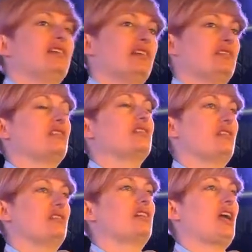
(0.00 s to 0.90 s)
And I said,
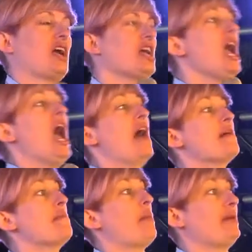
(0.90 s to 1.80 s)
okay. And then
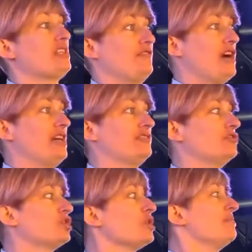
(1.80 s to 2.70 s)
my best
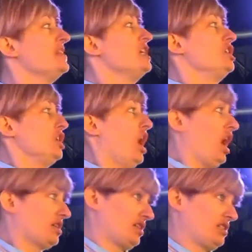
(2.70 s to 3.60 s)
friend, I
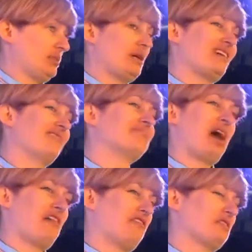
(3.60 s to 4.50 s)
said to her, I
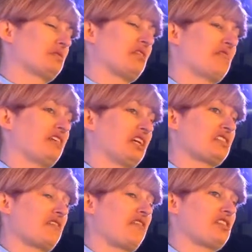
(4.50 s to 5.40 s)
feel something is
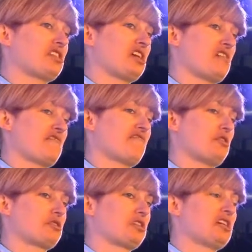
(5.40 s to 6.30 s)
fishy
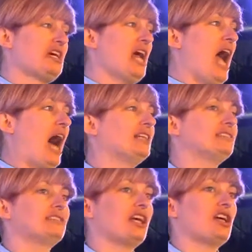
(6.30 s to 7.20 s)
afoot.
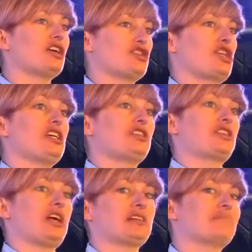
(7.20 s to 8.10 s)
And she
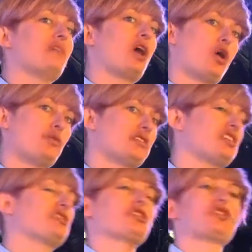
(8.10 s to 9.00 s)
said, no, this is
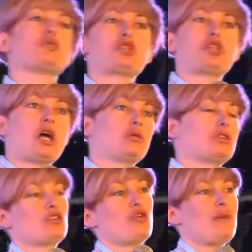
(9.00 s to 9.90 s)
just your childhood,
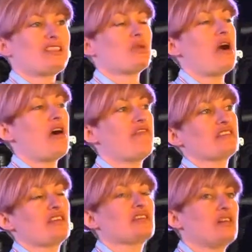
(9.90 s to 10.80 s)
your mental health. I
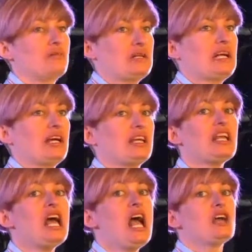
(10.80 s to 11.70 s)
said, oh, okay.
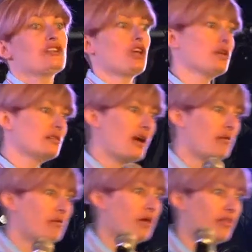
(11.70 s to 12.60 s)
Turned out
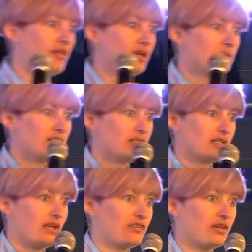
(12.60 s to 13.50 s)
they were
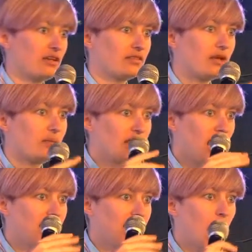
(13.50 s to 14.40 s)
together. They were
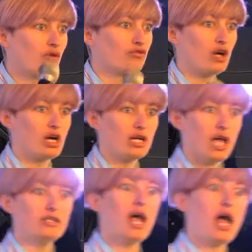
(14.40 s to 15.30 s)
getting it on, right?
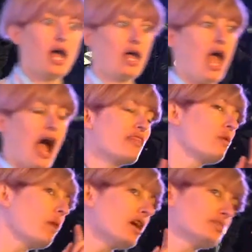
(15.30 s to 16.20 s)
Yeah. And the
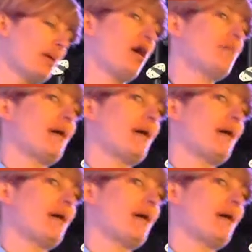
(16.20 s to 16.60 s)
worst part about it